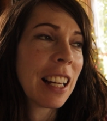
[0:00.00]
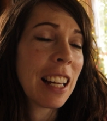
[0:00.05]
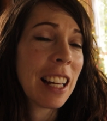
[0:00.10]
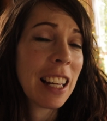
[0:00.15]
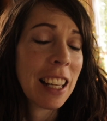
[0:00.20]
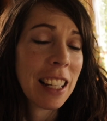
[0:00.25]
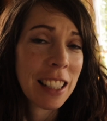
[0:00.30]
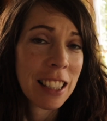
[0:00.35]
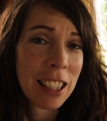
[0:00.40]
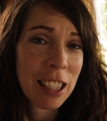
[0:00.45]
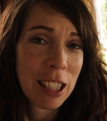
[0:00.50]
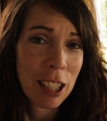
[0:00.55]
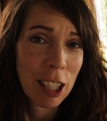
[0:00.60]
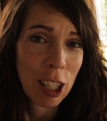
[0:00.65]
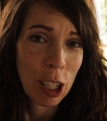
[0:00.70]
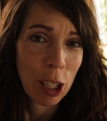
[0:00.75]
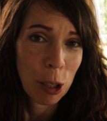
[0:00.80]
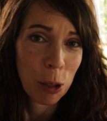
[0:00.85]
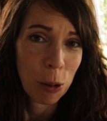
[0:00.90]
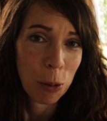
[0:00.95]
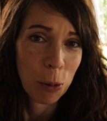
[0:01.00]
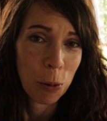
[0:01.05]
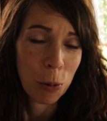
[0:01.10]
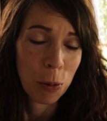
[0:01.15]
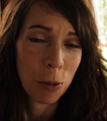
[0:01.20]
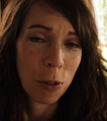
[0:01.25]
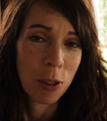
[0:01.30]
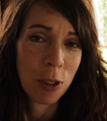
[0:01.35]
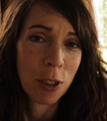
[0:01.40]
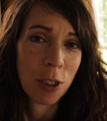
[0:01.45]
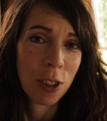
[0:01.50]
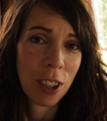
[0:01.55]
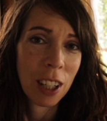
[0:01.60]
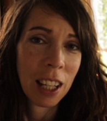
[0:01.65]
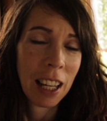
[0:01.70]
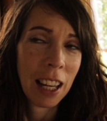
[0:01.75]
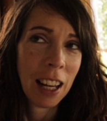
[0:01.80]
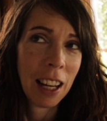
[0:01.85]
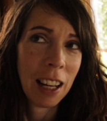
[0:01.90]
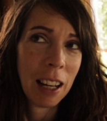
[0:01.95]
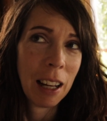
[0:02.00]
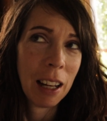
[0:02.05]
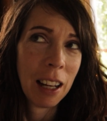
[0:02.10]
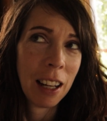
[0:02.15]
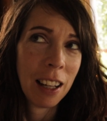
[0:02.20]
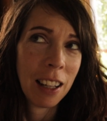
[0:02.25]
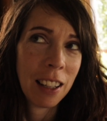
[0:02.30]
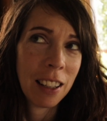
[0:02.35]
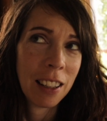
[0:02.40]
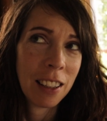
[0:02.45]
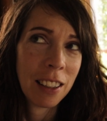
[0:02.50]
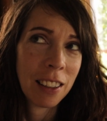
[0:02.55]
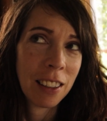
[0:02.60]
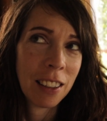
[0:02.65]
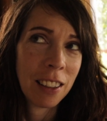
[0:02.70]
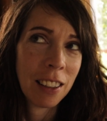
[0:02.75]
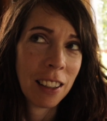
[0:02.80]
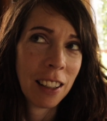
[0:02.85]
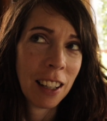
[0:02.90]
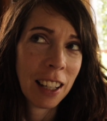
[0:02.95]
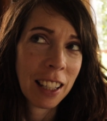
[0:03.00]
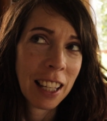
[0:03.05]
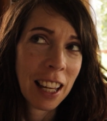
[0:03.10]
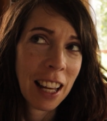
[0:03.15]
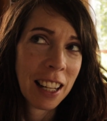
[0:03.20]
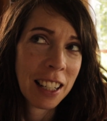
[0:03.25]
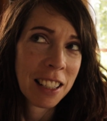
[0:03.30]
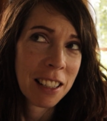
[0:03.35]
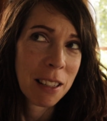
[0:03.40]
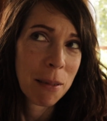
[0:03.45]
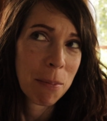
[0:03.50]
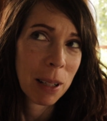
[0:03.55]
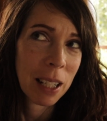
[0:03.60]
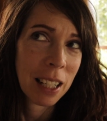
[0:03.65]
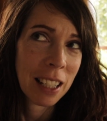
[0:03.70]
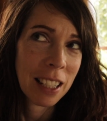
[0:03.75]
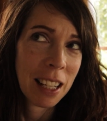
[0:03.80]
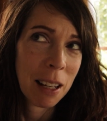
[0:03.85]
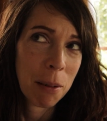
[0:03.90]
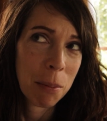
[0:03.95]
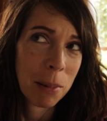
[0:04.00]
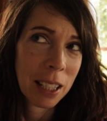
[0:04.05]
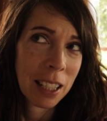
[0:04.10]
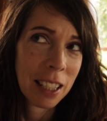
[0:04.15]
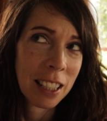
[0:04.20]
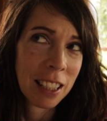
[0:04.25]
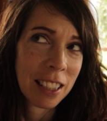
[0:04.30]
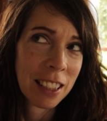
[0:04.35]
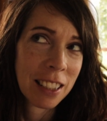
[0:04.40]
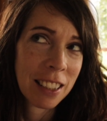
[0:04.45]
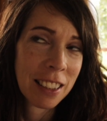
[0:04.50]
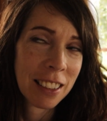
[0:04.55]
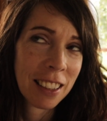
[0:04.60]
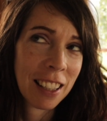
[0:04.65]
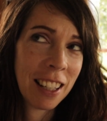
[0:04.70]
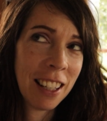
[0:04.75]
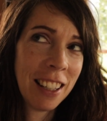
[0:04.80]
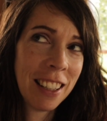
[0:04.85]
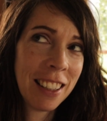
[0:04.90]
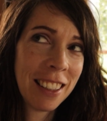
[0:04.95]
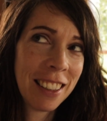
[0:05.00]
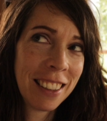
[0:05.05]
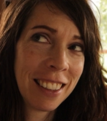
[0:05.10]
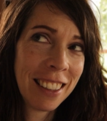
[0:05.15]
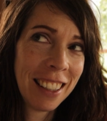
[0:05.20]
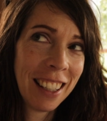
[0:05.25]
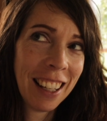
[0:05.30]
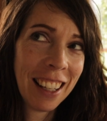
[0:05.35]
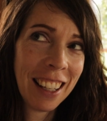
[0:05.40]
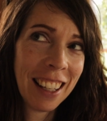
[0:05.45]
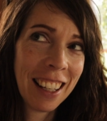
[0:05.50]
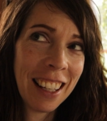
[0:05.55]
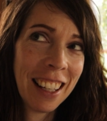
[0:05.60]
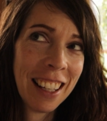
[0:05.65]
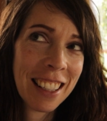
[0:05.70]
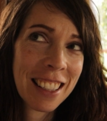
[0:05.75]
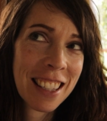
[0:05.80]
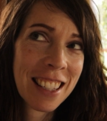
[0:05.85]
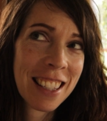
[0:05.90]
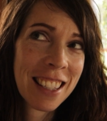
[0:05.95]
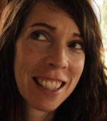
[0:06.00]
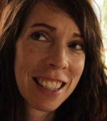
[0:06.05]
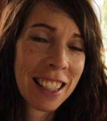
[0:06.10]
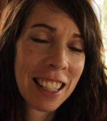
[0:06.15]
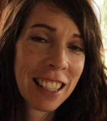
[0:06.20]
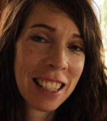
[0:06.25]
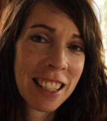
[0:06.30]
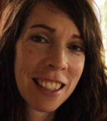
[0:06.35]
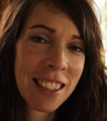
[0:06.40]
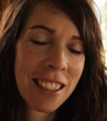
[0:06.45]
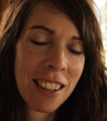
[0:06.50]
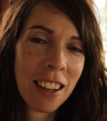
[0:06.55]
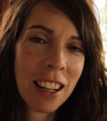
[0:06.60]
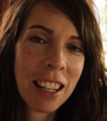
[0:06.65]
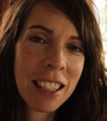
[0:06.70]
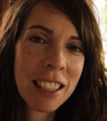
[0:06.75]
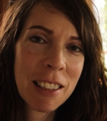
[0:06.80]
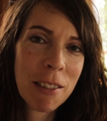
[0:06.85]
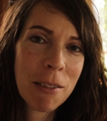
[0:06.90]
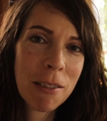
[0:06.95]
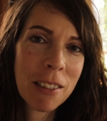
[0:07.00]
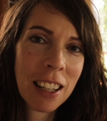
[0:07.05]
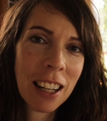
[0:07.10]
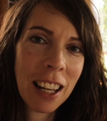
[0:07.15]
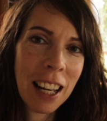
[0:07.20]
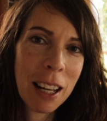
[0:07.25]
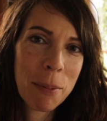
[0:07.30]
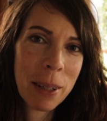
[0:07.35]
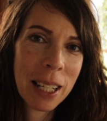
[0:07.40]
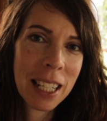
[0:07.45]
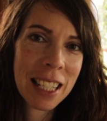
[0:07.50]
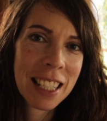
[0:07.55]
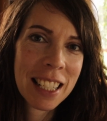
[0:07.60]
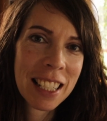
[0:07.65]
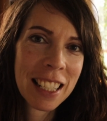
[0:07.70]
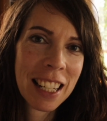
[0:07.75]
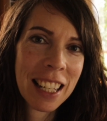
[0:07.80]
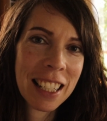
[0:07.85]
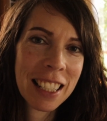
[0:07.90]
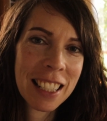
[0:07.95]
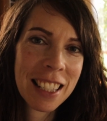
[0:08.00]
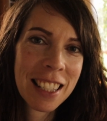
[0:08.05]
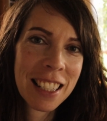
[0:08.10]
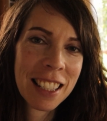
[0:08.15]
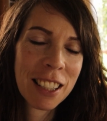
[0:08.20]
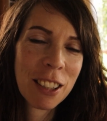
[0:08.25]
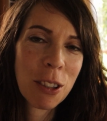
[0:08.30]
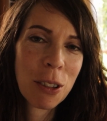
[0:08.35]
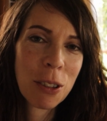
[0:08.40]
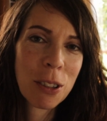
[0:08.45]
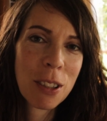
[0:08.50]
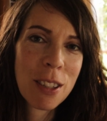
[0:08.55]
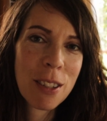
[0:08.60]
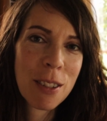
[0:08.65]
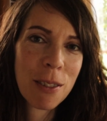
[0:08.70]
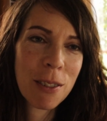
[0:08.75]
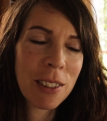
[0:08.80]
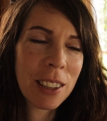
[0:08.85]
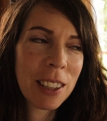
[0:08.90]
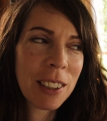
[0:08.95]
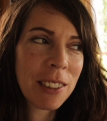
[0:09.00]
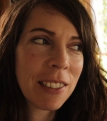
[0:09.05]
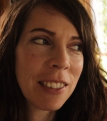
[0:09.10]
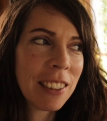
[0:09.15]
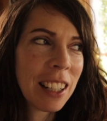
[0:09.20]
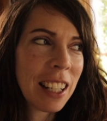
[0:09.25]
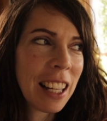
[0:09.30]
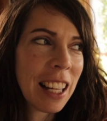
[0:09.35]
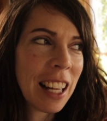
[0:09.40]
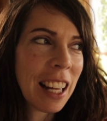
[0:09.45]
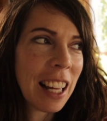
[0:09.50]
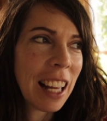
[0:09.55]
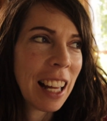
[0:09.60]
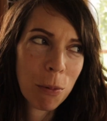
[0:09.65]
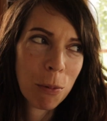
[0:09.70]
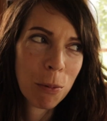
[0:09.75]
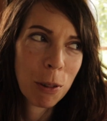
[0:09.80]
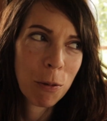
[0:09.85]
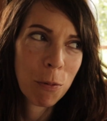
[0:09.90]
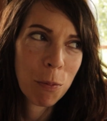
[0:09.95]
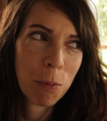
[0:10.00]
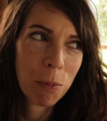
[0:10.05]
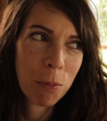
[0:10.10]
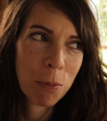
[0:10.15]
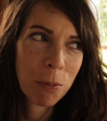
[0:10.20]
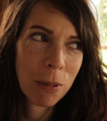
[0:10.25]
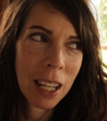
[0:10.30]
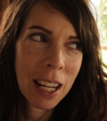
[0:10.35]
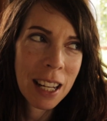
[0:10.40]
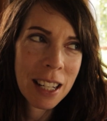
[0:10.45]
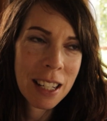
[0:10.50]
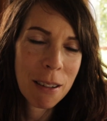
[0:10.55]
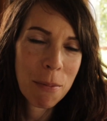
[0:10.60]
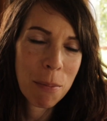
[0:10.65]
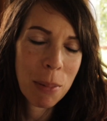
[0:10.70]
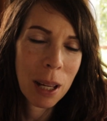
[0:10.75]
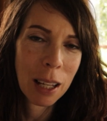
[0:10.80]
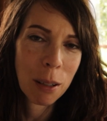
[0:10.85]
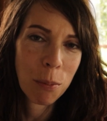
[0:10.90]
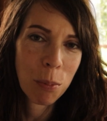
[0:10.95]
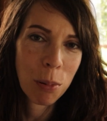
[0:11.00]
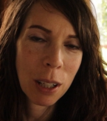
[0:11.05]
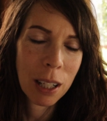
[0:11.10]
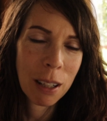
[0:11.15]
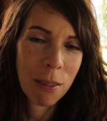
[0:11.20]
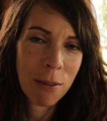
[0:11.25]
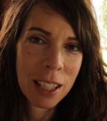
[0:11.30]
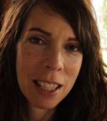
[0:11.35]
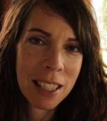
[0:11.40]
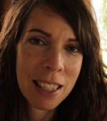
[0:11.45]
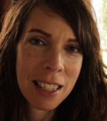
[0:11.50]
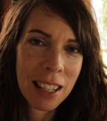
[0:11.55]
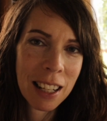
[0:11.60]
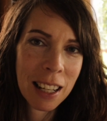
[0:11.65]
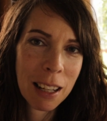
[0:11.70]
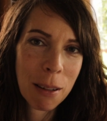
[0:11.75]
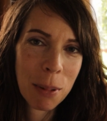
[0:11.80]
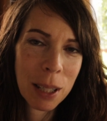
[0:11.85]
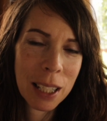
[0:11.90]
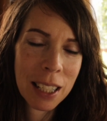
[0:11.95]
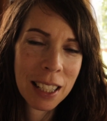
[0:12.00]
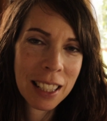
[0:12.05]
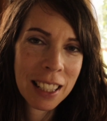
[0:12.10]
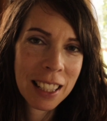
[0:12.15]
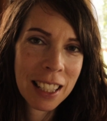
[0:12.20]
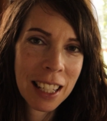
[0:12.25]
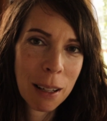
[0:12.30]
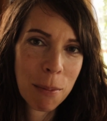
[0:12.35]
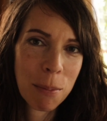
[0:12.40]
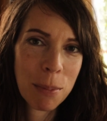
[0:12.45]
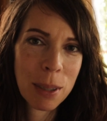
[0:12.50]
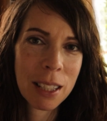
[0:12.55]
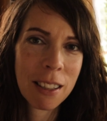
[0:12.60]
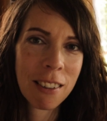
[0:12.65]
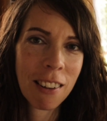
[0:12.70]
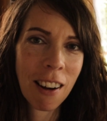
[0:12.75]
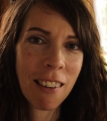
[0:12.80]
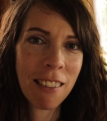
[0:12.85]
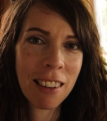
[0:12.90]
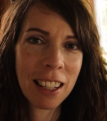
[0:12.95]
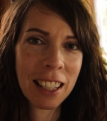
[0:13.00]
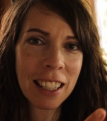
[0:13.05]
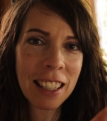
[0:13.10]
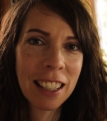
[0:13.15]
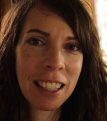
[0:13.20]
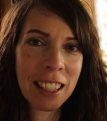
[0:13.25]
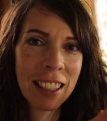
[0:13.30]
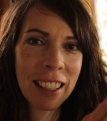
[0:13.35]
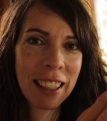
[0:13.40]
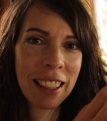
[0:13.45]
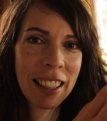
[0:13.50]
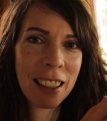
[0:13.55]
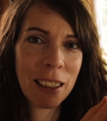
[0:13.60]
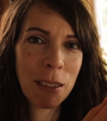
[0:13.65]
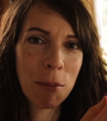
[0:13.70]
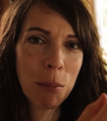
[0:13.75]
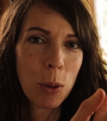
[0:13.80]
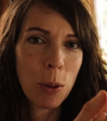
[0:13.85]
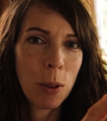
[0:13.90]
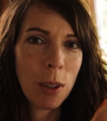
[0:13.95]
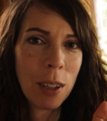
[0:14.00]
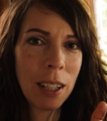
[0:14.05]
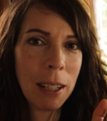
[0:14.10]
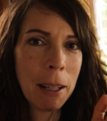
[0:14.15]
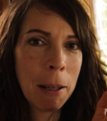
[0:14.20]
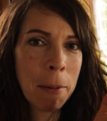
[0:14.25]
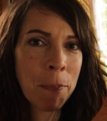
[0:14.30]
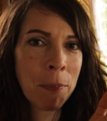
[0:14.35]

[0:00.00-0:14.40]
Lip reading: it's huge. I can't explain how big it is. It's in its ideal climate and it's in good soil. We've cut it back previously, but it keeps growing more